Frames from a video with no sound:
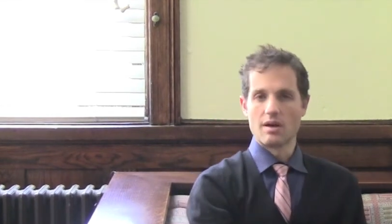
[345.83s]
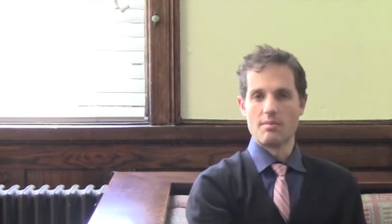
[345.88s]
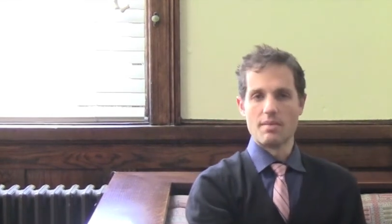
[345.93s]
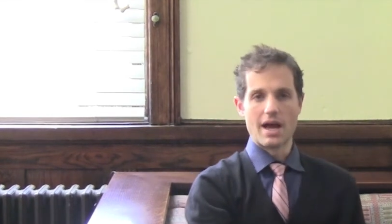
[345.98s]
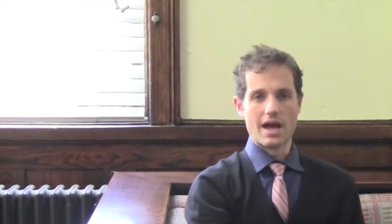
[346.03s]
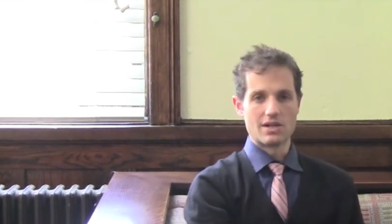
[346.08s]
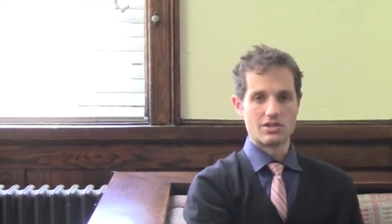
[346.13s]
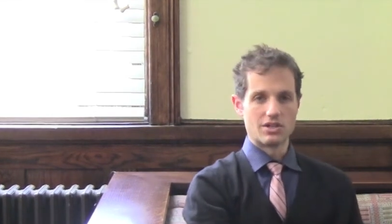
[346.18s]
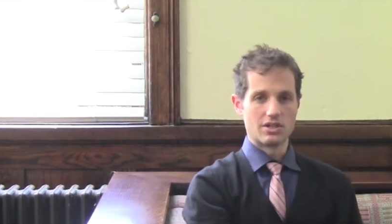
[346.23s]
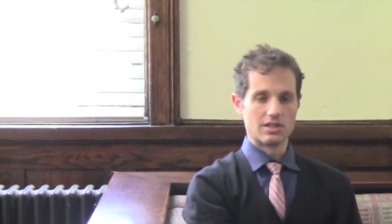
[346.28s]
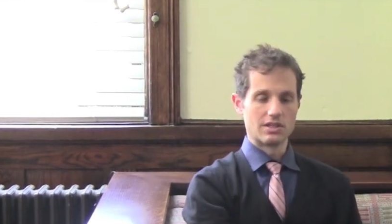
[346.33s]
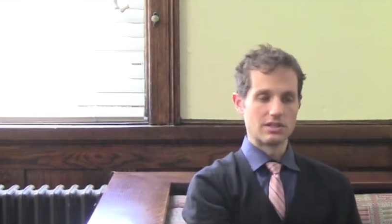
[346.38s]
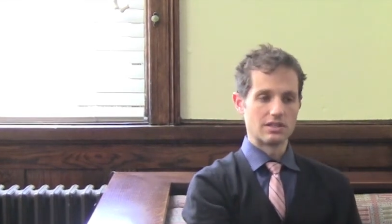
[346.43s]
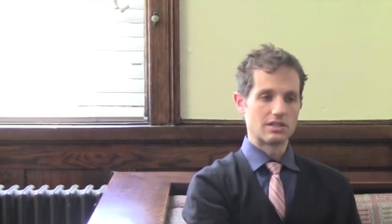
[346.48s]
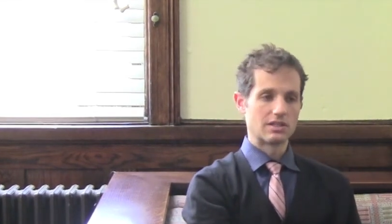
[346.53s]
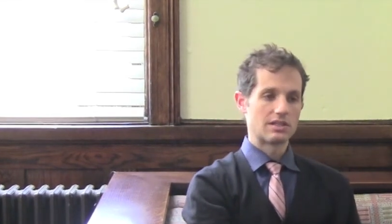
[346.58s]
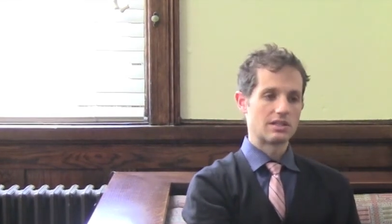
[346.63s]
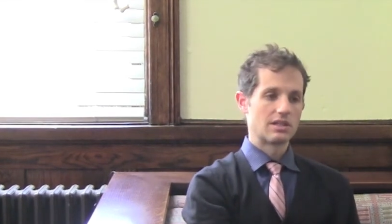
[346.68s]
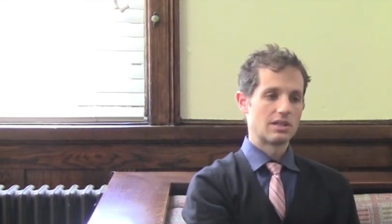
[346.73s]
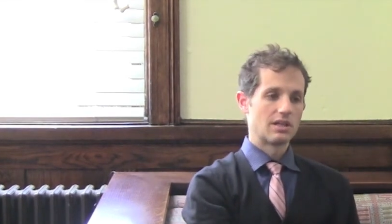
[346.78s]
that book
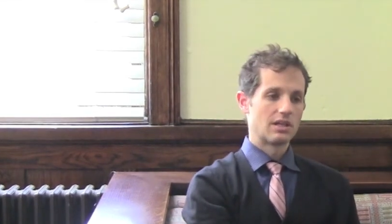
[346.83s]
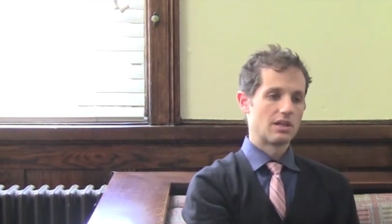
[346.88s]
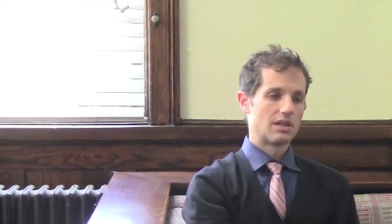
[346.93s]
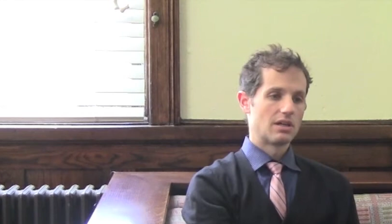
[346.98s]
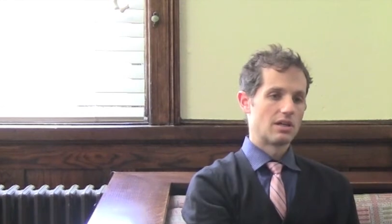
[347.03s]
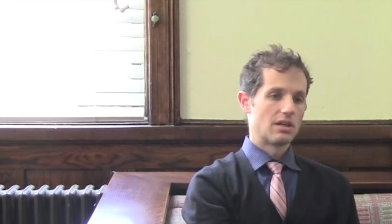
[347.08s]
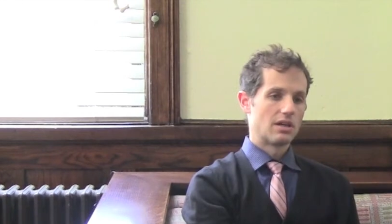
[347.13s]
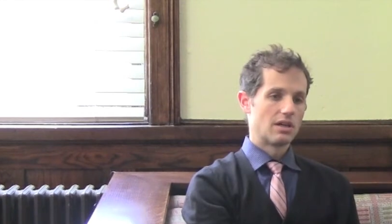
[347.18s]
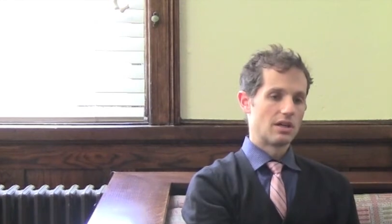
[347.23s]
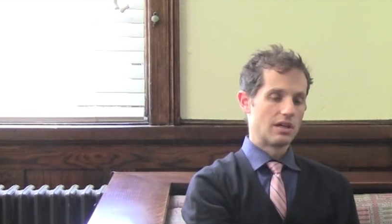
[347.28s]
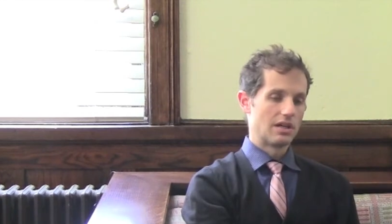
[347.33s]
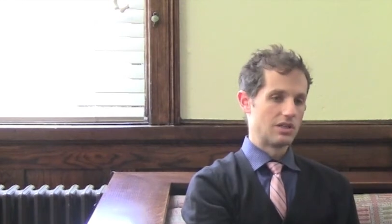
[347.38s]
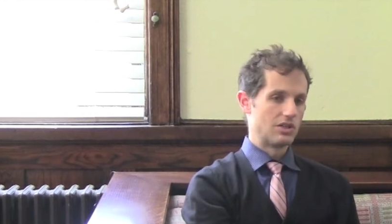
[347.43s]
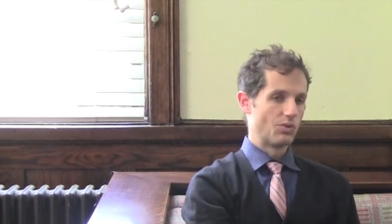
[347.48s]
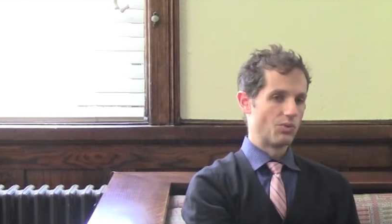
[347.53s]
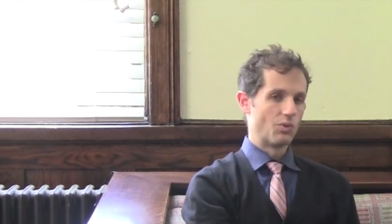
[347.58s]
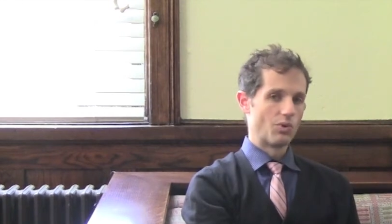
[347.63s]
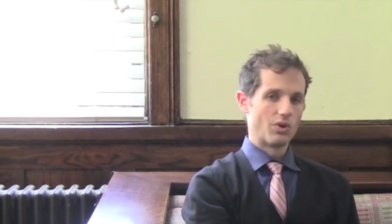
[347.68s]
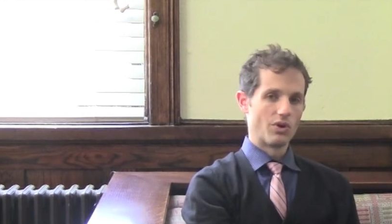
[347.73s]
imagines